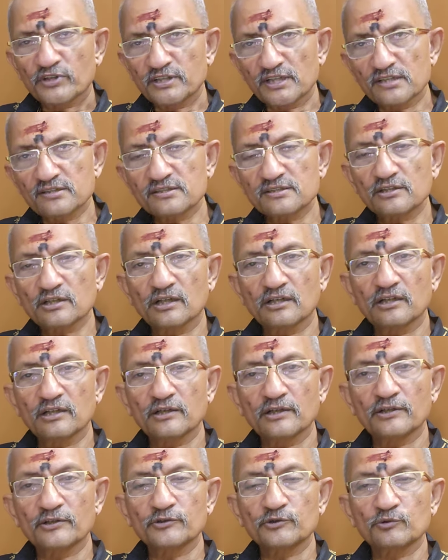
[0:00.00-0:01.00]
Yes,
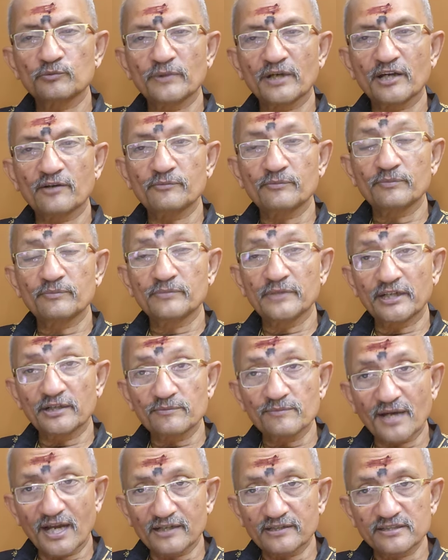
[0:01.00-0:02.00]
you may have
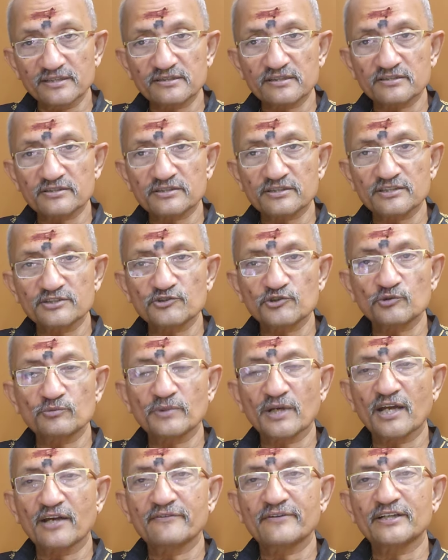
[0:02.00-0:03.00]
made bad decisions. You
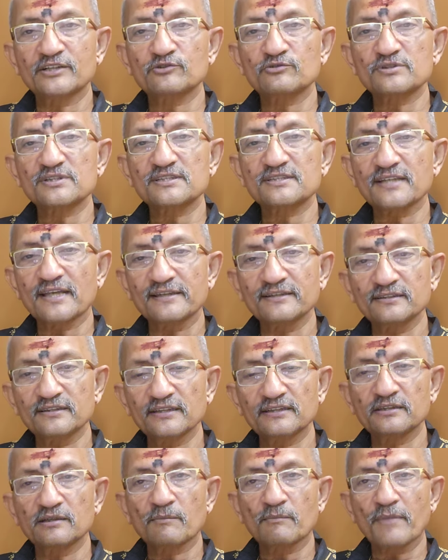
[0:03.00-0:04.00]
may have had to sell
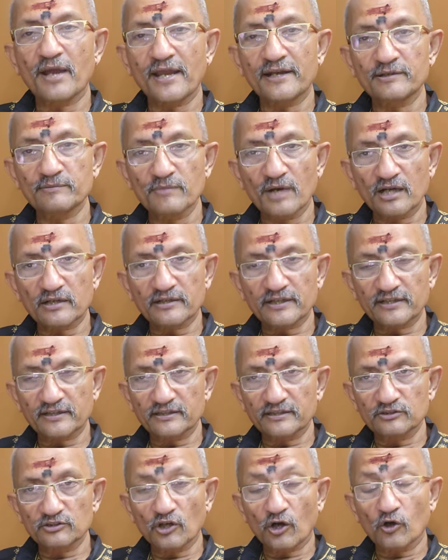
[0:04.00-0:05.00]
in a bad
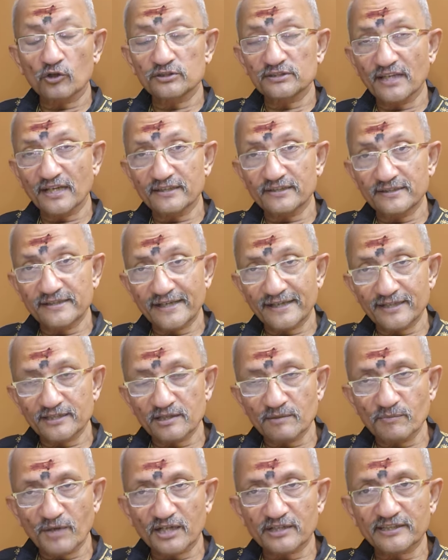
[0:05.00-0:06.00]
market, and on that day
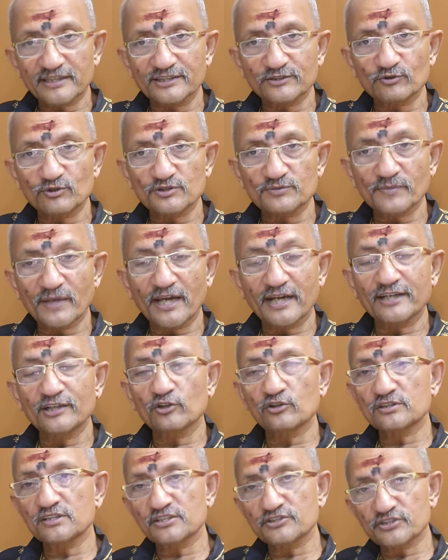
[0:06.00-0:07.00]
the market was
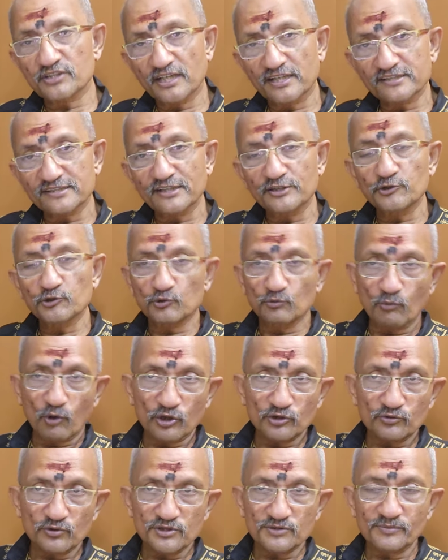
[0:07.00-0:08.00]
bad, or the share that you
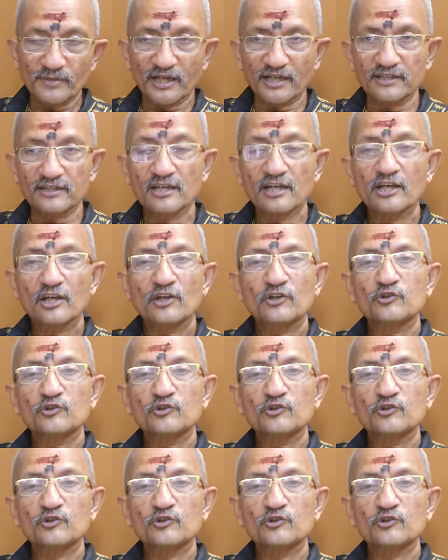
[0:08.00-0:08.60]
bought was bad.